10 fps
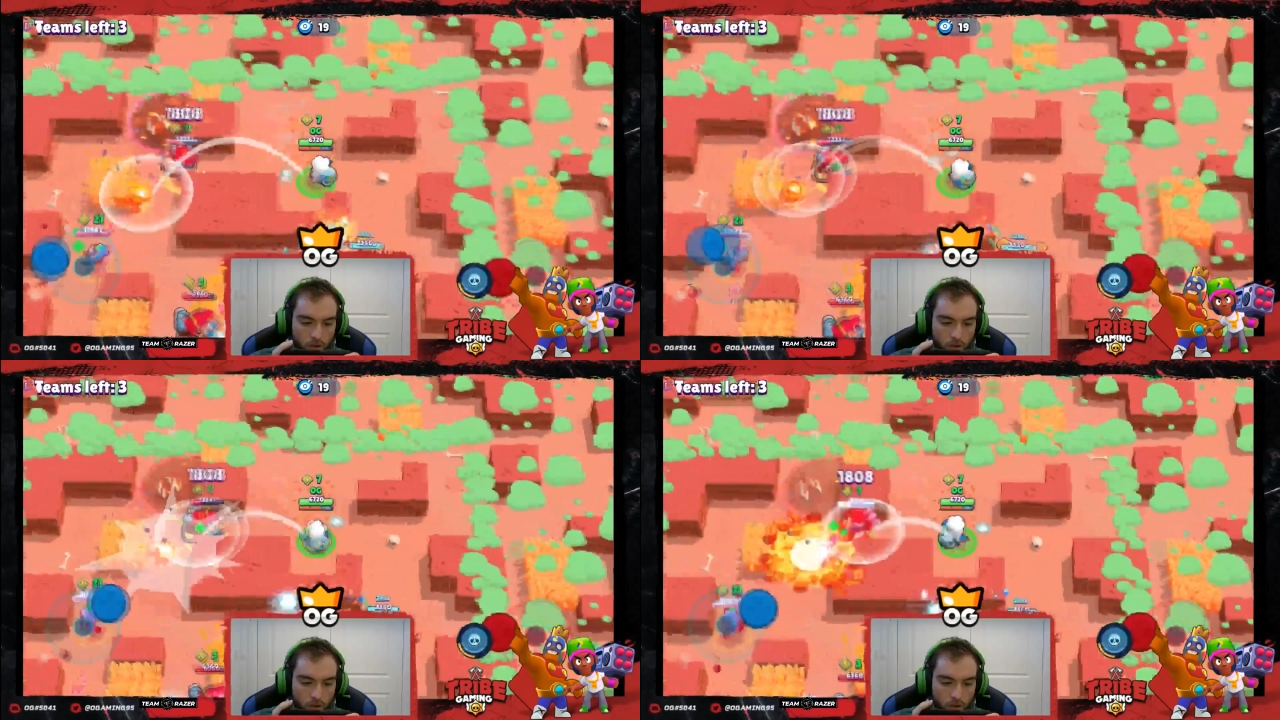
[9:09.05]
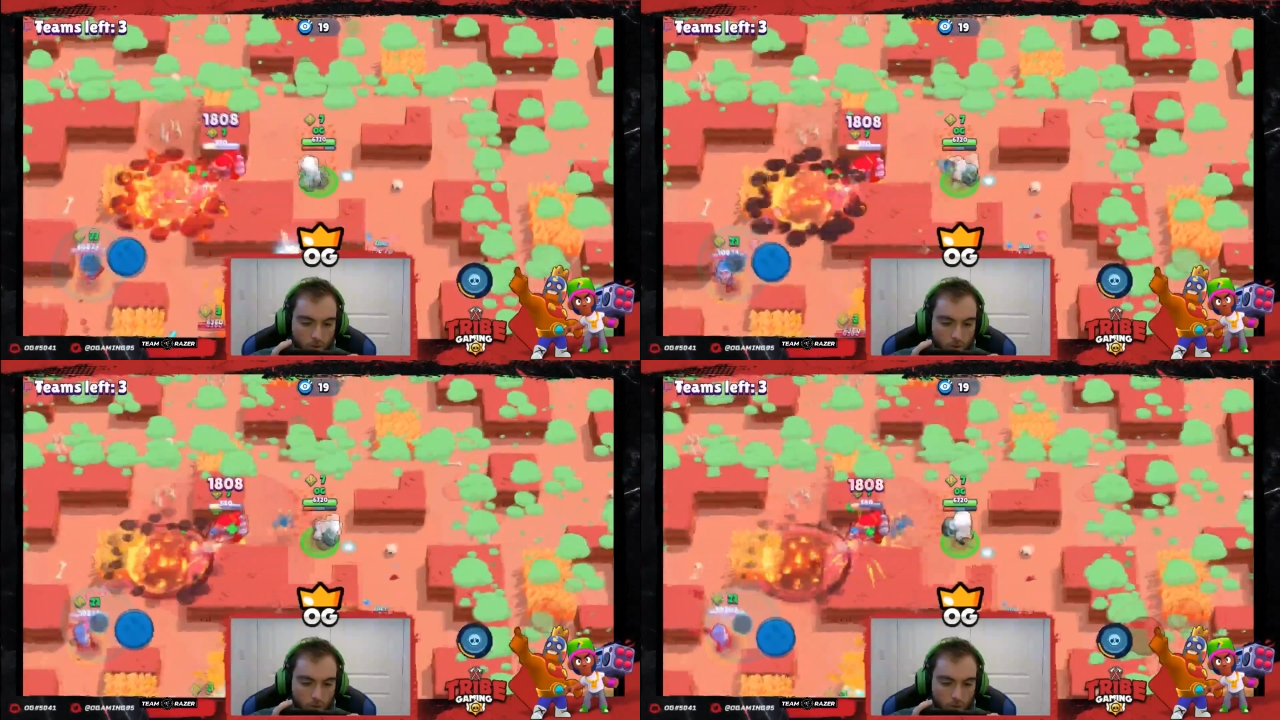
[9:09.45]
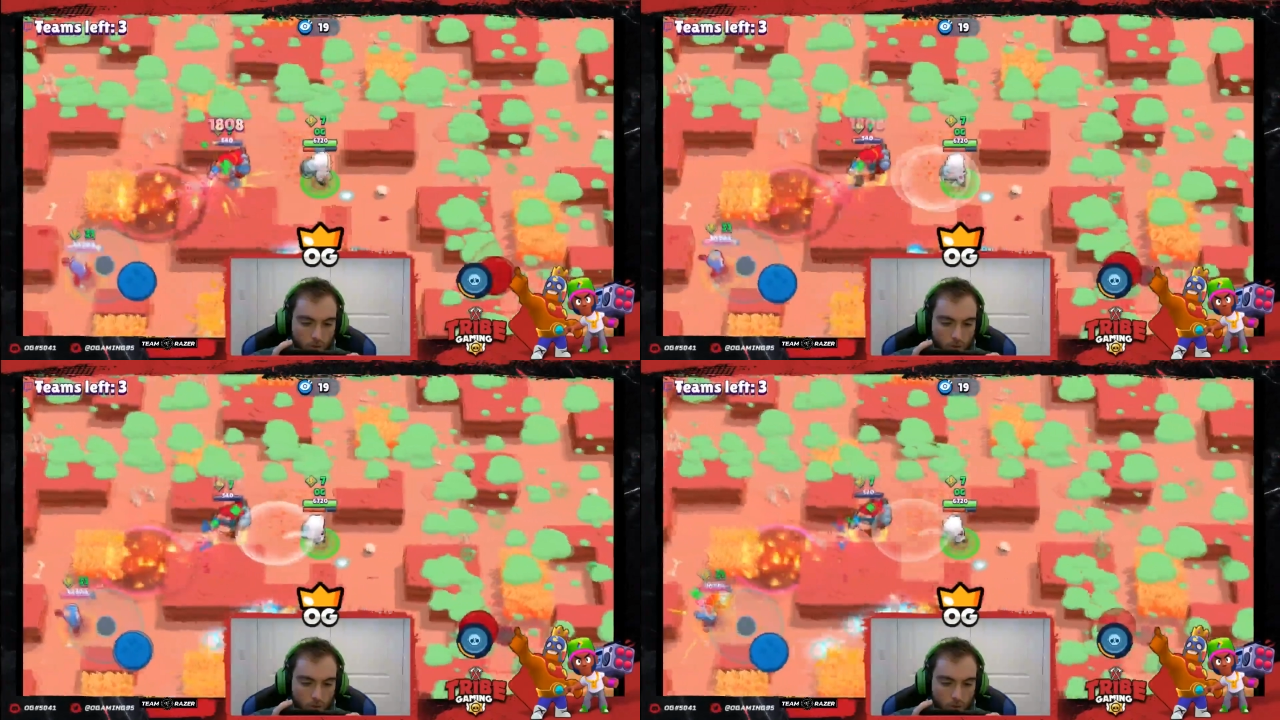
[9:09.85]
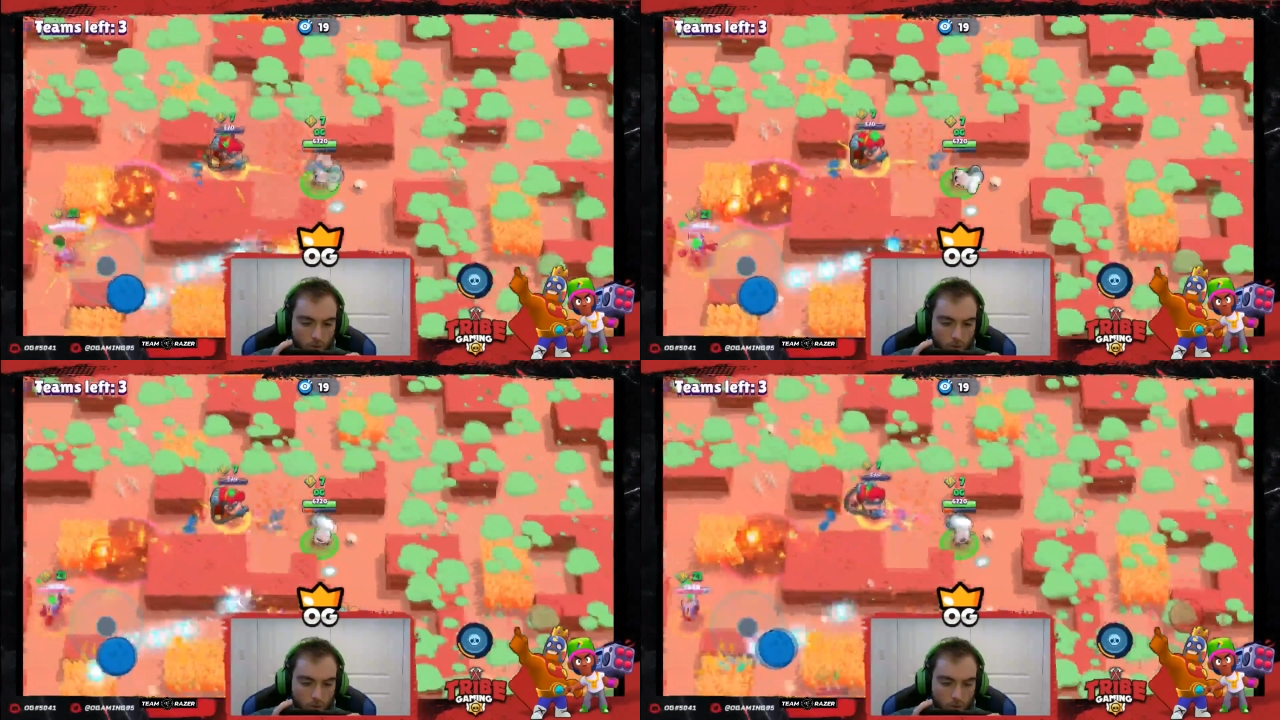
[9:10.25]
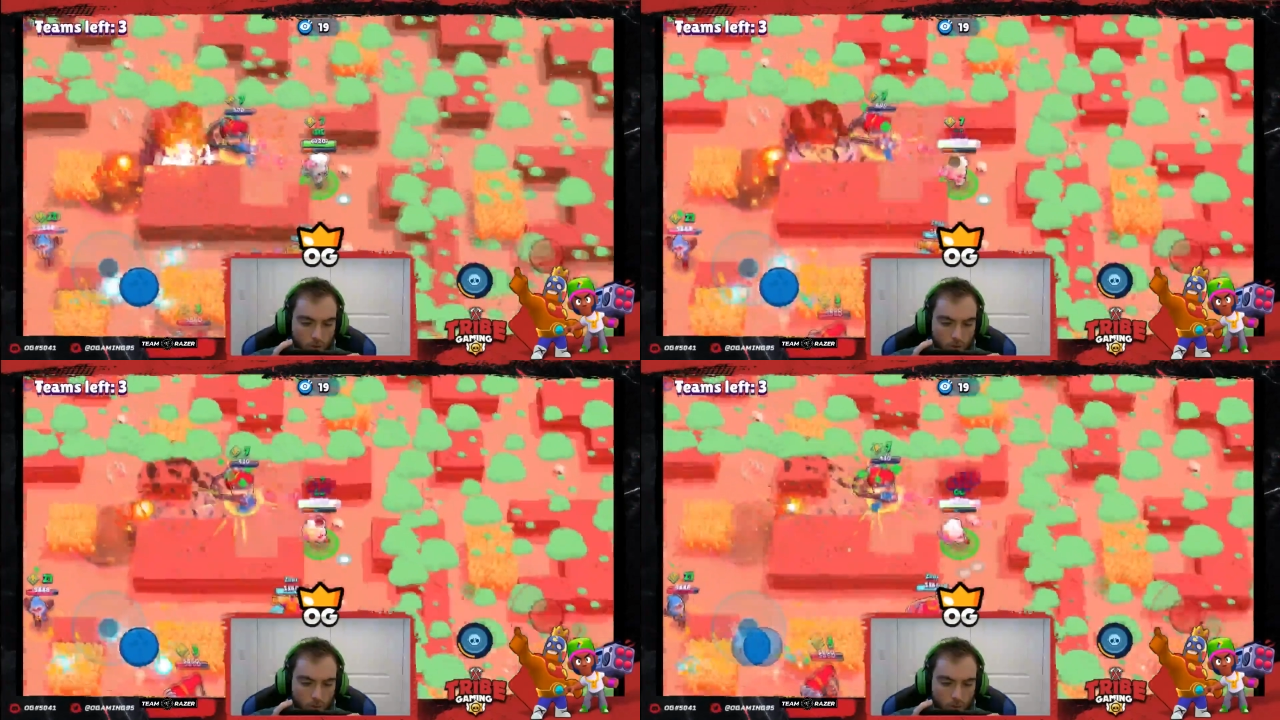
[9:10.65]

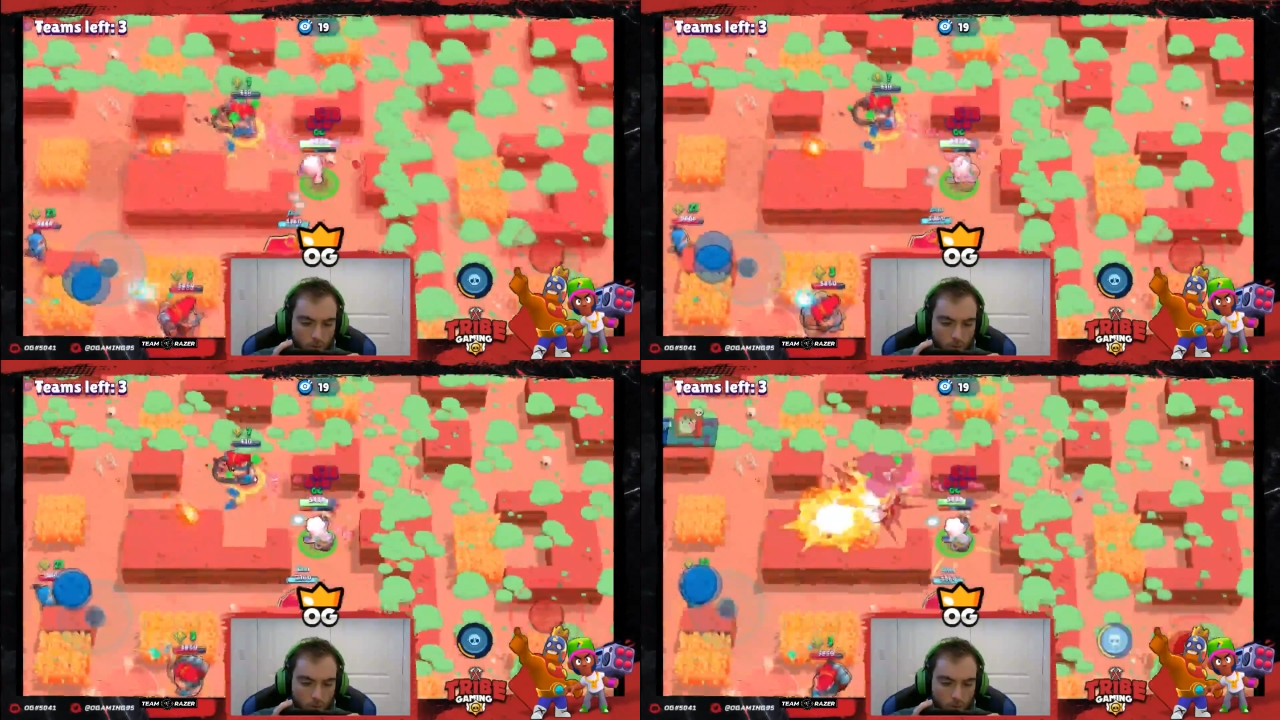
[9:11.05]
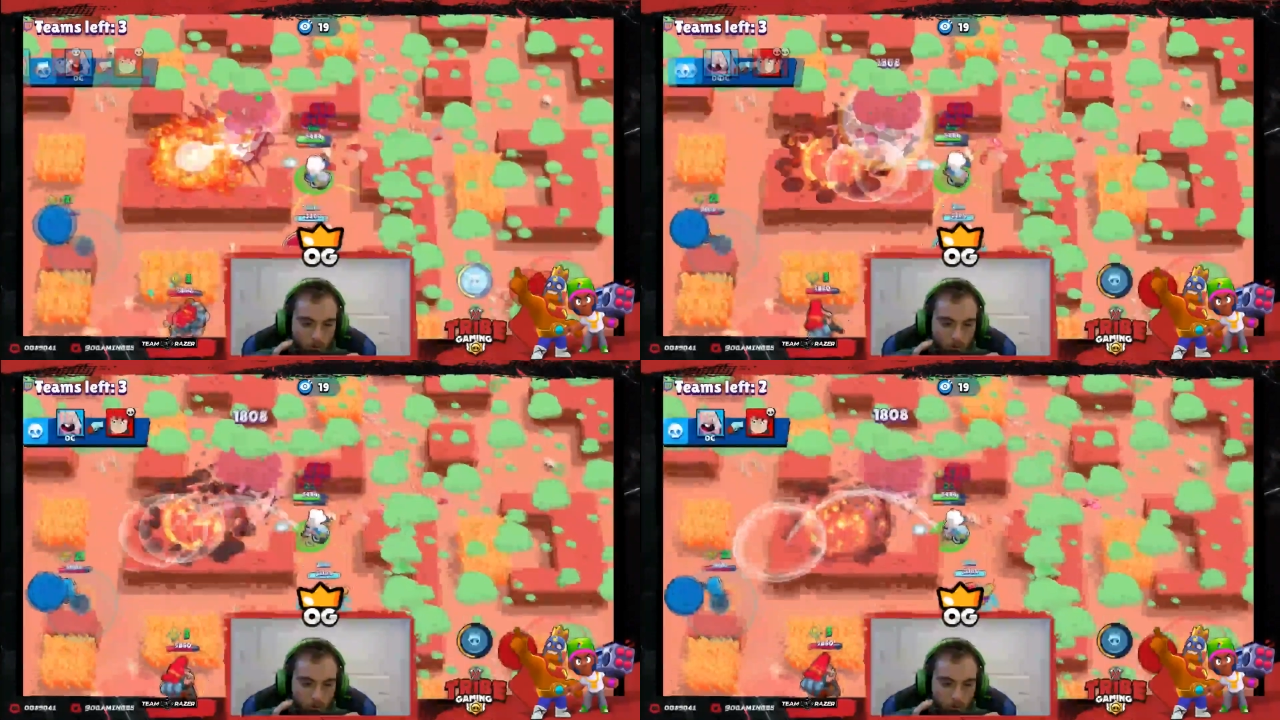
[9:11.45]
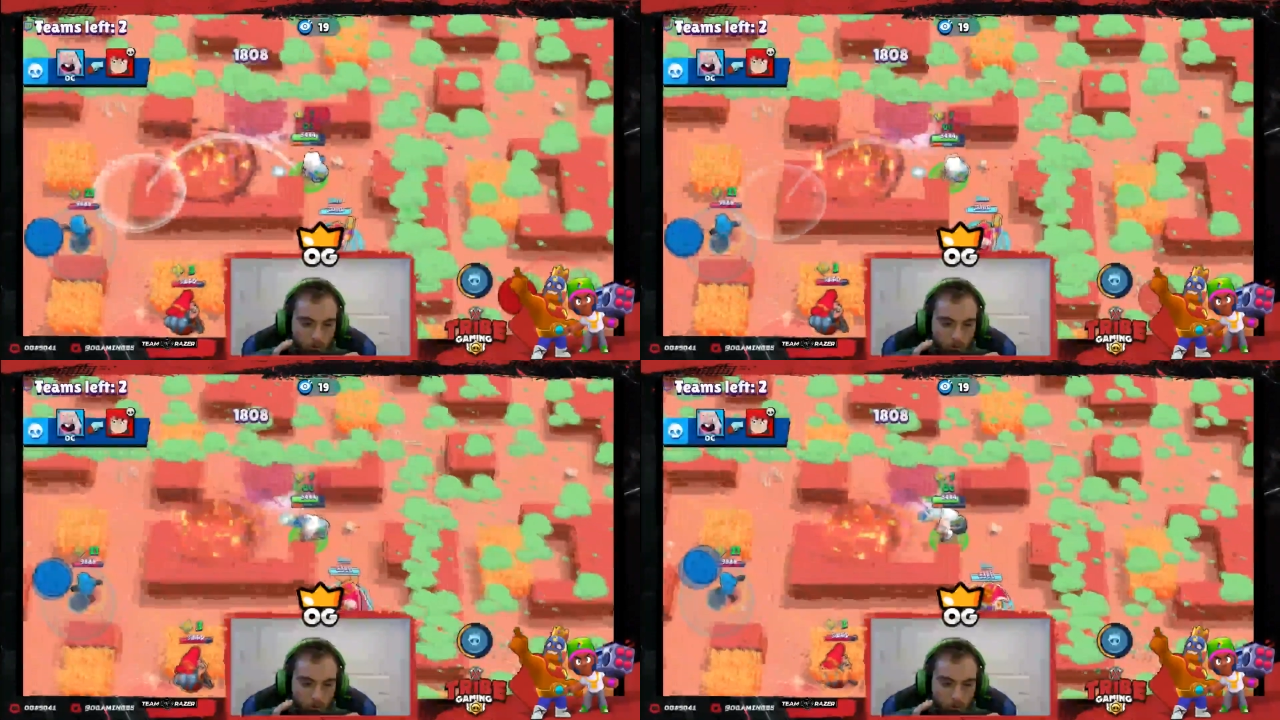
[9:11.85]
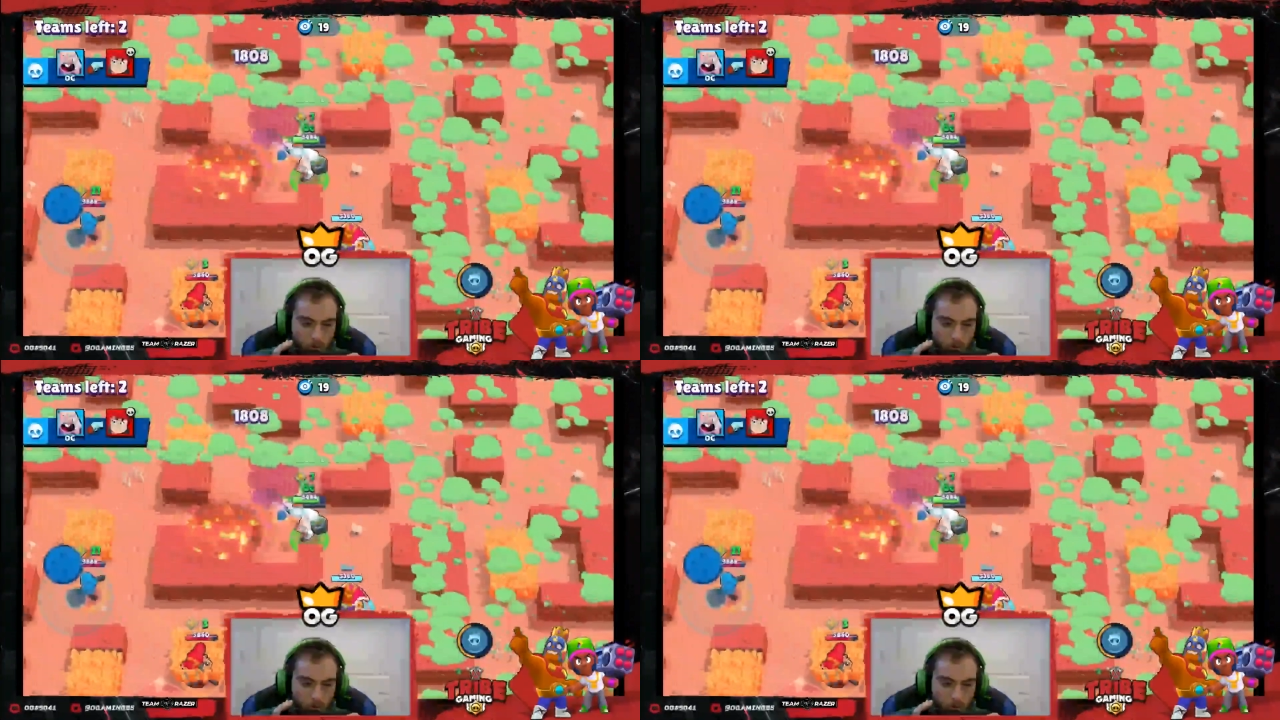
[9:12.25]
(no one is talking)